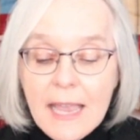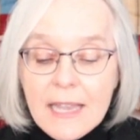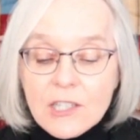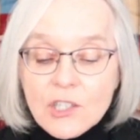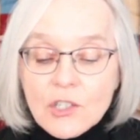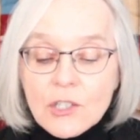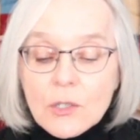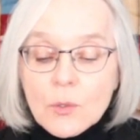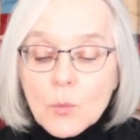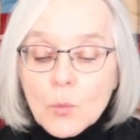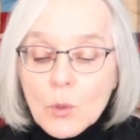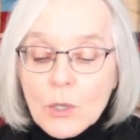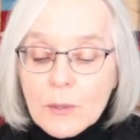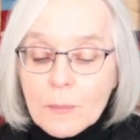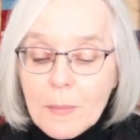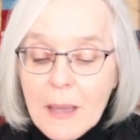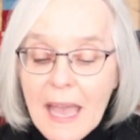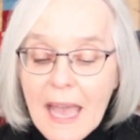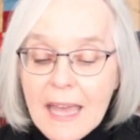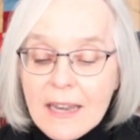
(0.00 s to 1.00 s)
ancient
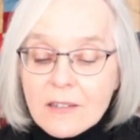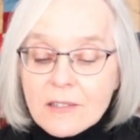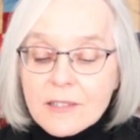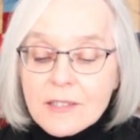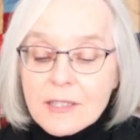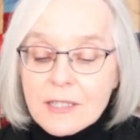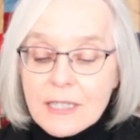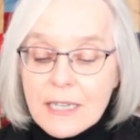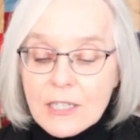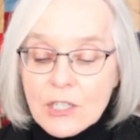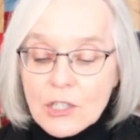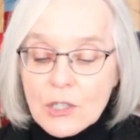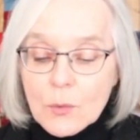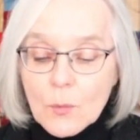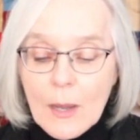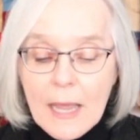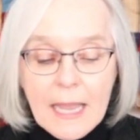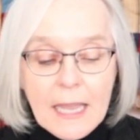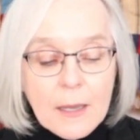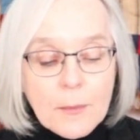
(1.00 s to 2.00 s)
wood-paneled station
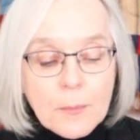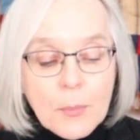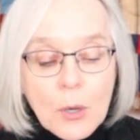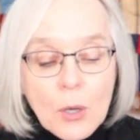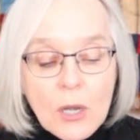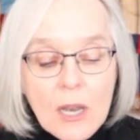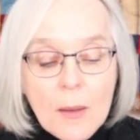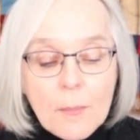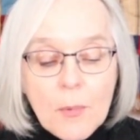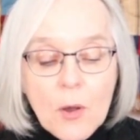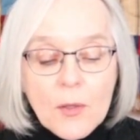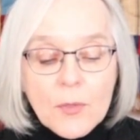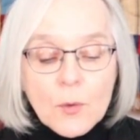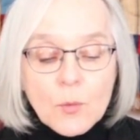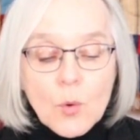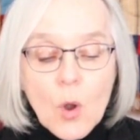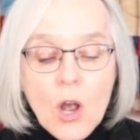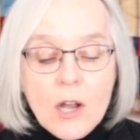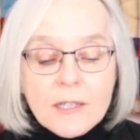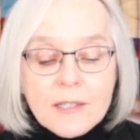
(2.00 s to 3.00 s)
wagon pull up on the
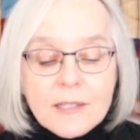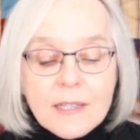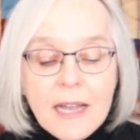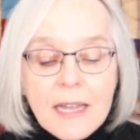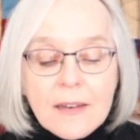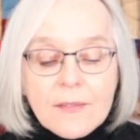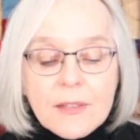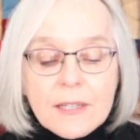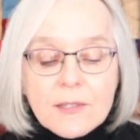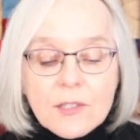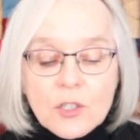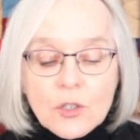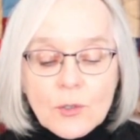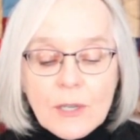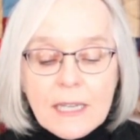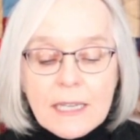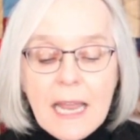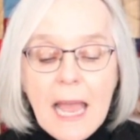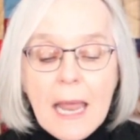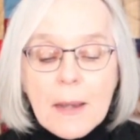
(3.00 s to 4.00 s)
wrong side of the
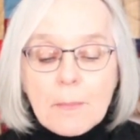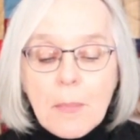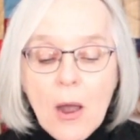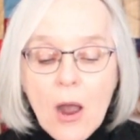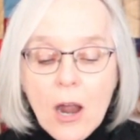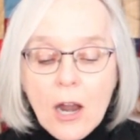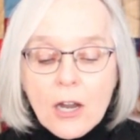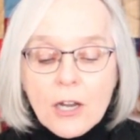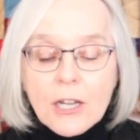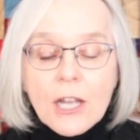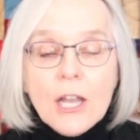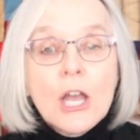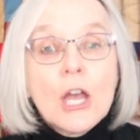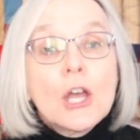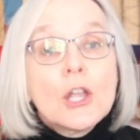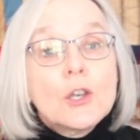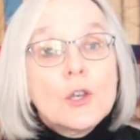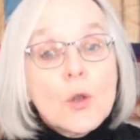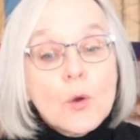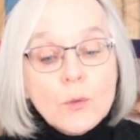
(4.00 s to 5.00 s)
street and park,
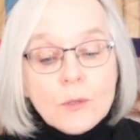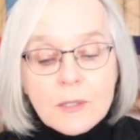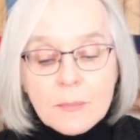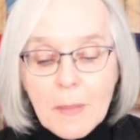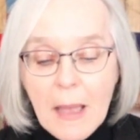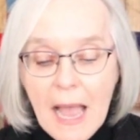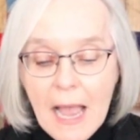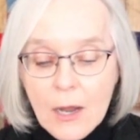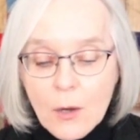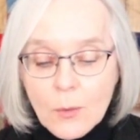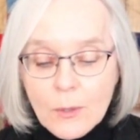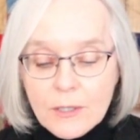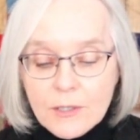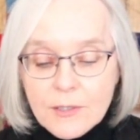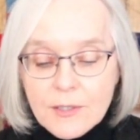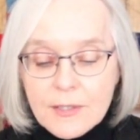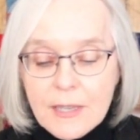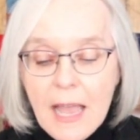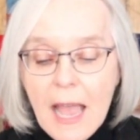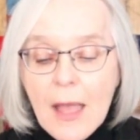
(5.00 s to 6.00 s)
nose
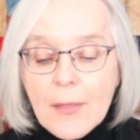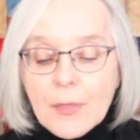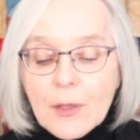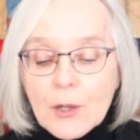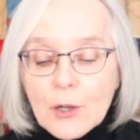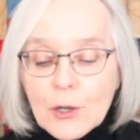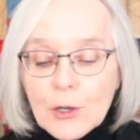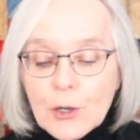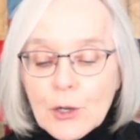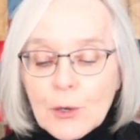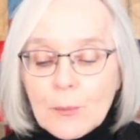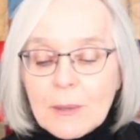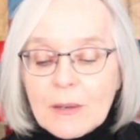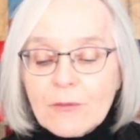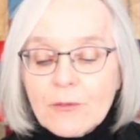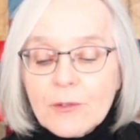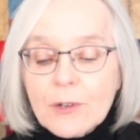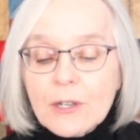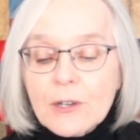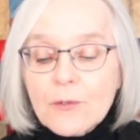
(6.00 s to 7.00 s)
backwards, at the curb
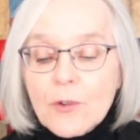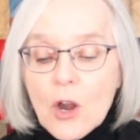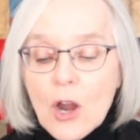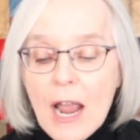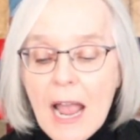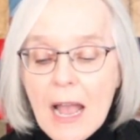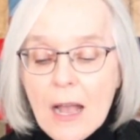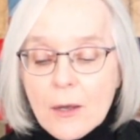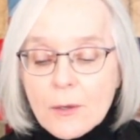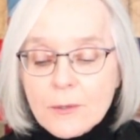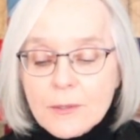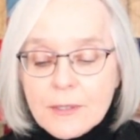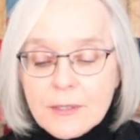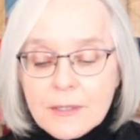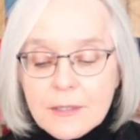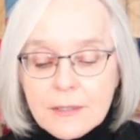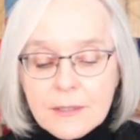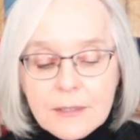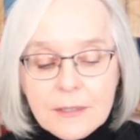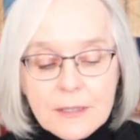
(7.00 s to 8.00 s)
in front of our
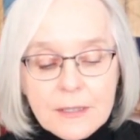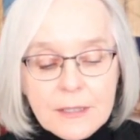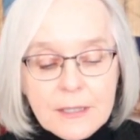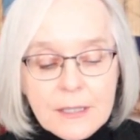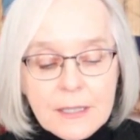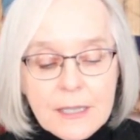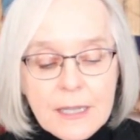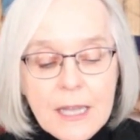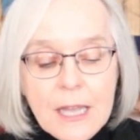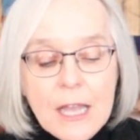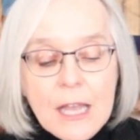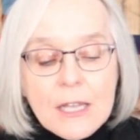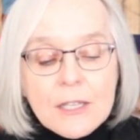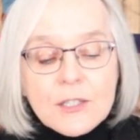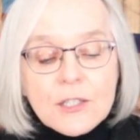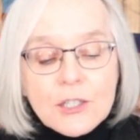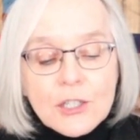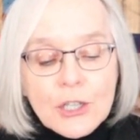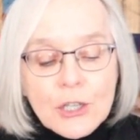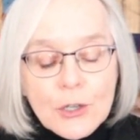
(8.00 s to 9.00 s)
house.
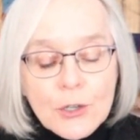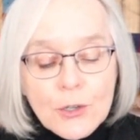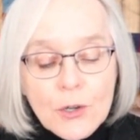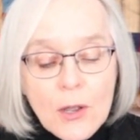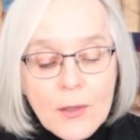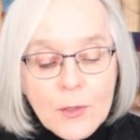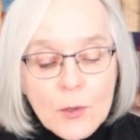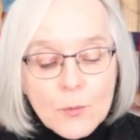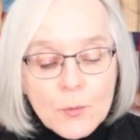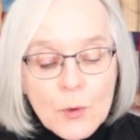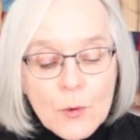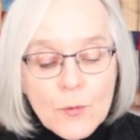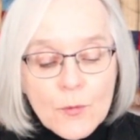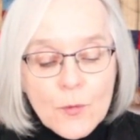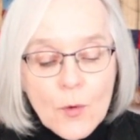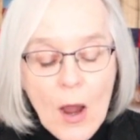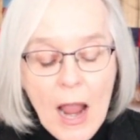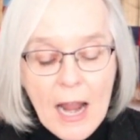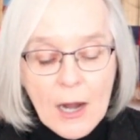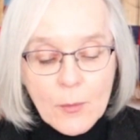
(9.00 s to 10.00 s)
Secured on the roof
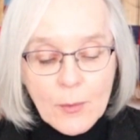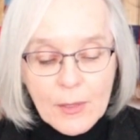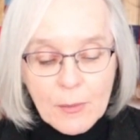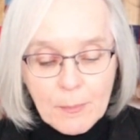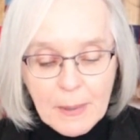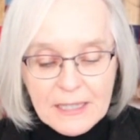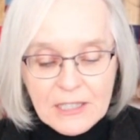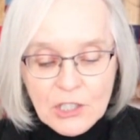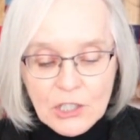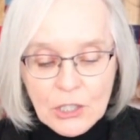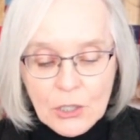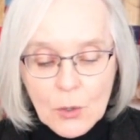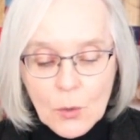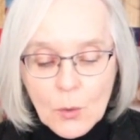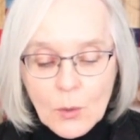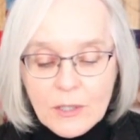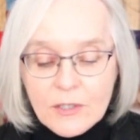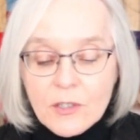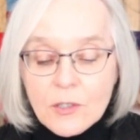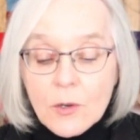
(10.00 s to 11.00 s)
rack with bungee
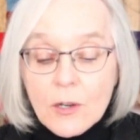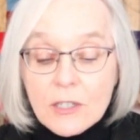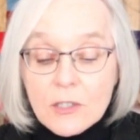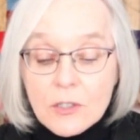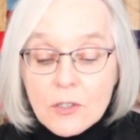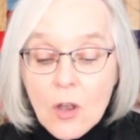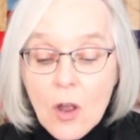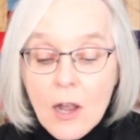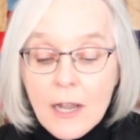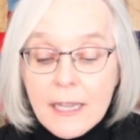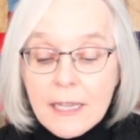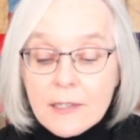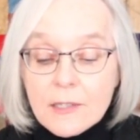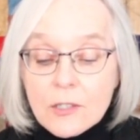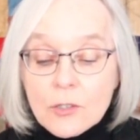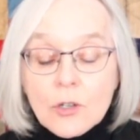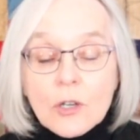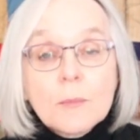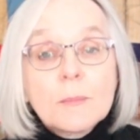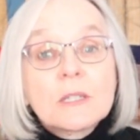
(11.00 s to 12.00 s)
cords are a soggy
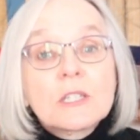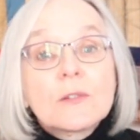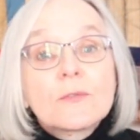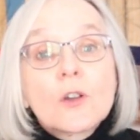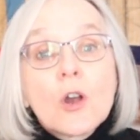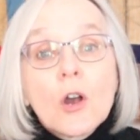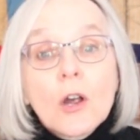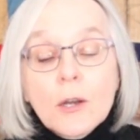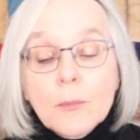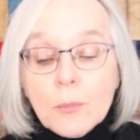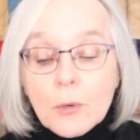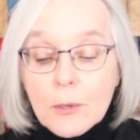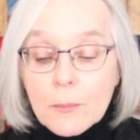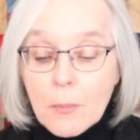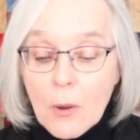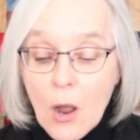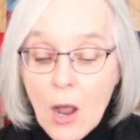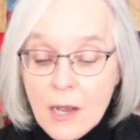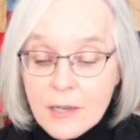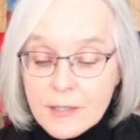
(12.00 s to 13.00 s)
assortment of cardboard
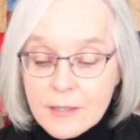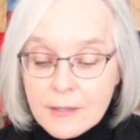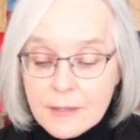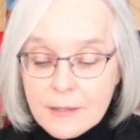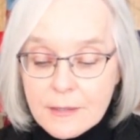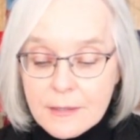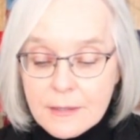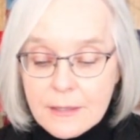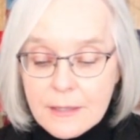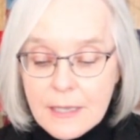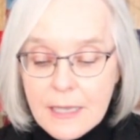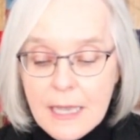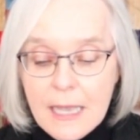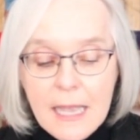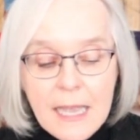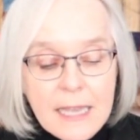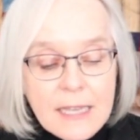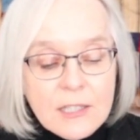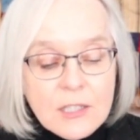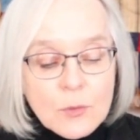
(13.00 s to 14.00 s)
boxes.
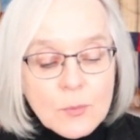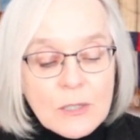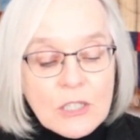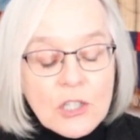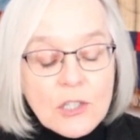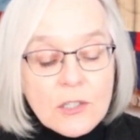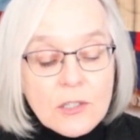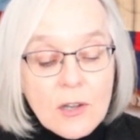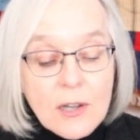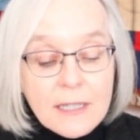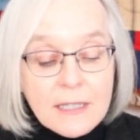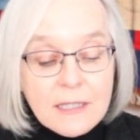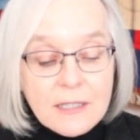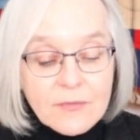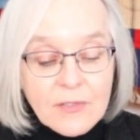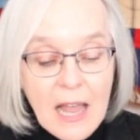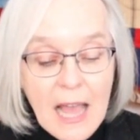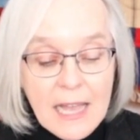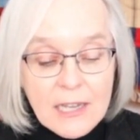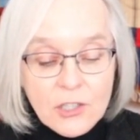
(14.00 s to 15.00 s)
He switches on his
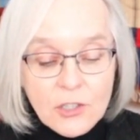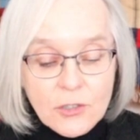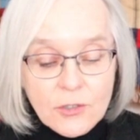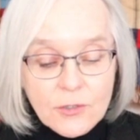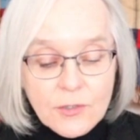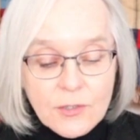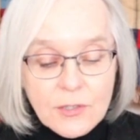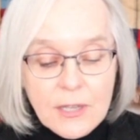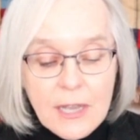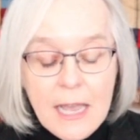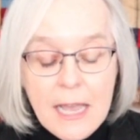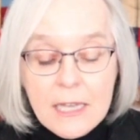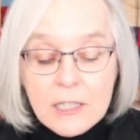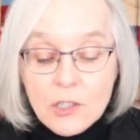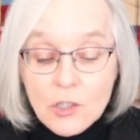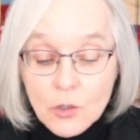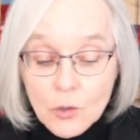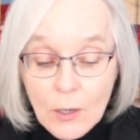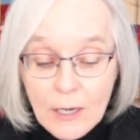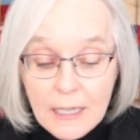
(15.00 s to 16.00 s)
flashers.
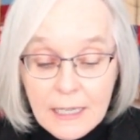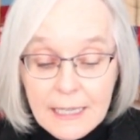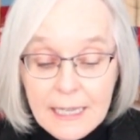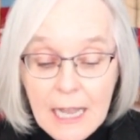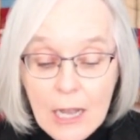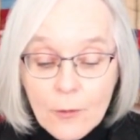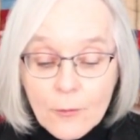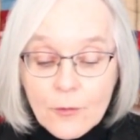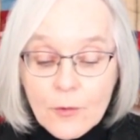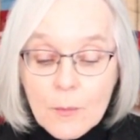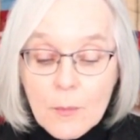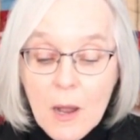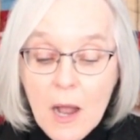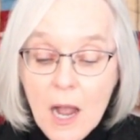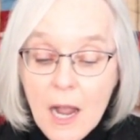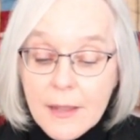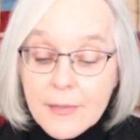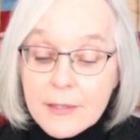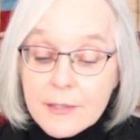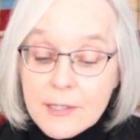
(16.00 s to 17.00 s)
Struggling out from
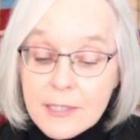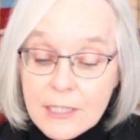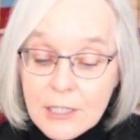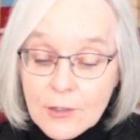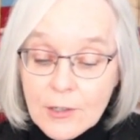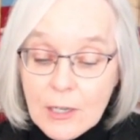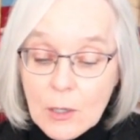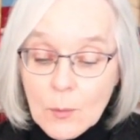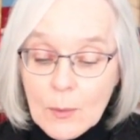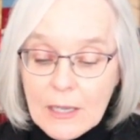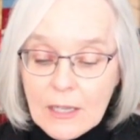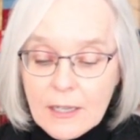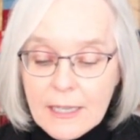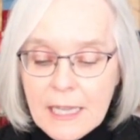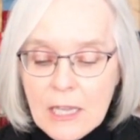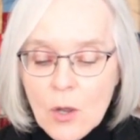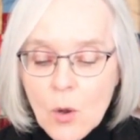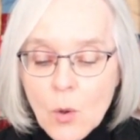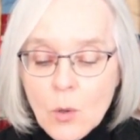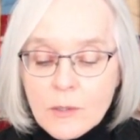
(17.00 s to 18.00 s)
behind the steering wheel,
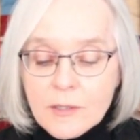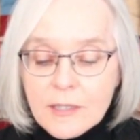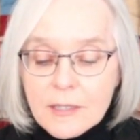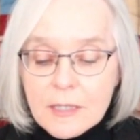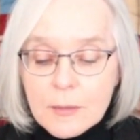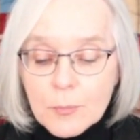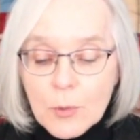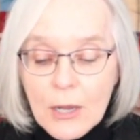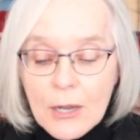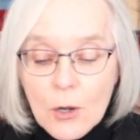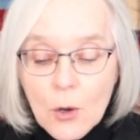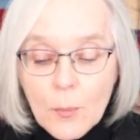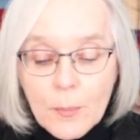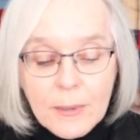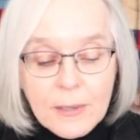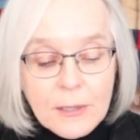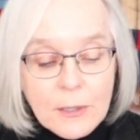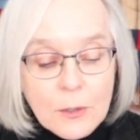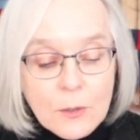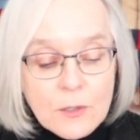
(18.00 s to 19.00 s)
he holds a spread
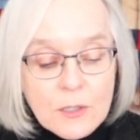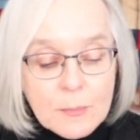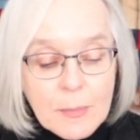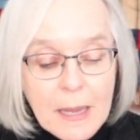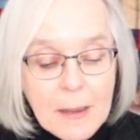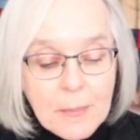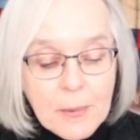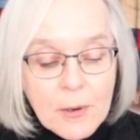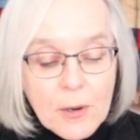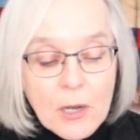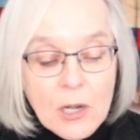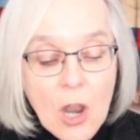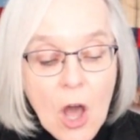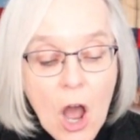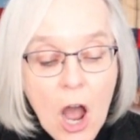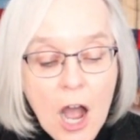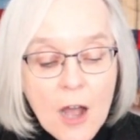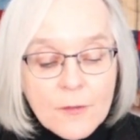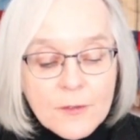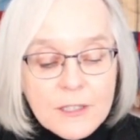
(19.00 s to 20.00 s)
open newspaper
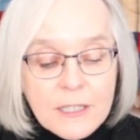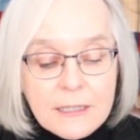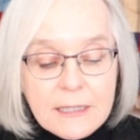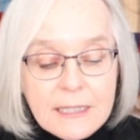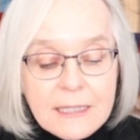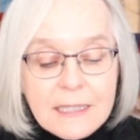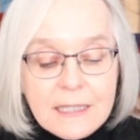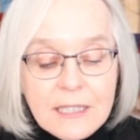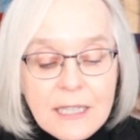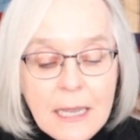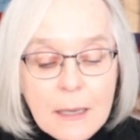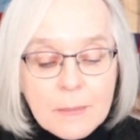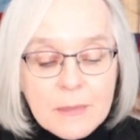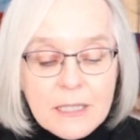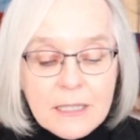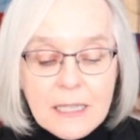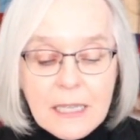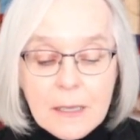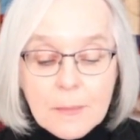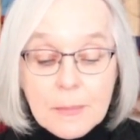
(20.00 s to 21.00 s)
aloft in an attempt
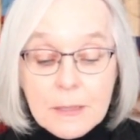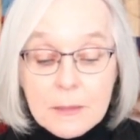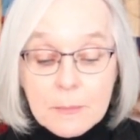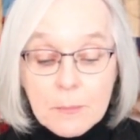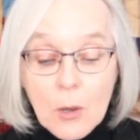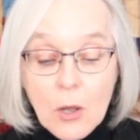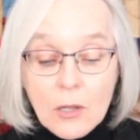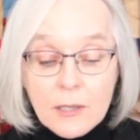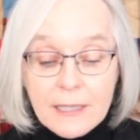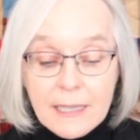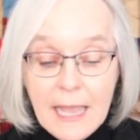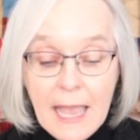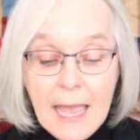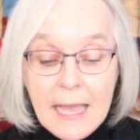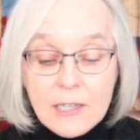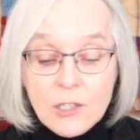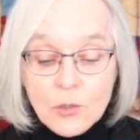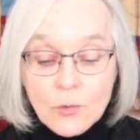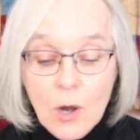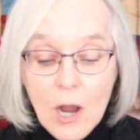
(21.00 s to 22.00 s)
to keep his balding
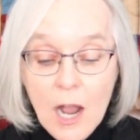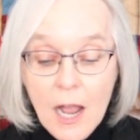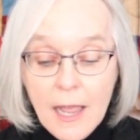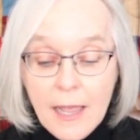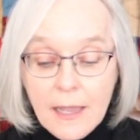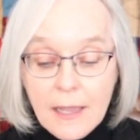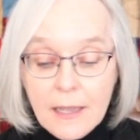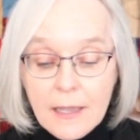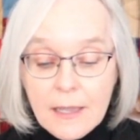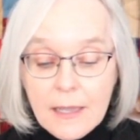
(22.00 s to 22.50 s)
head dry.